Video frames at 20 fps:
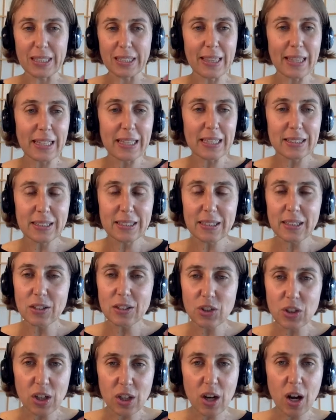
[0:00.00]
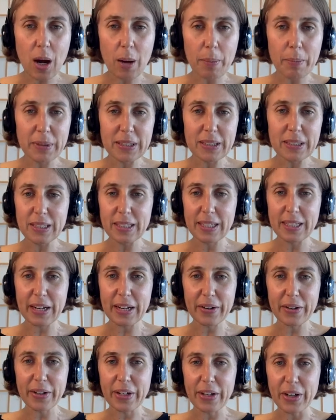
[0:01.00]
I think this is such a common
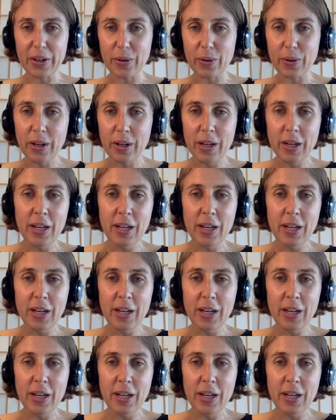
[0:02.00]
scenario.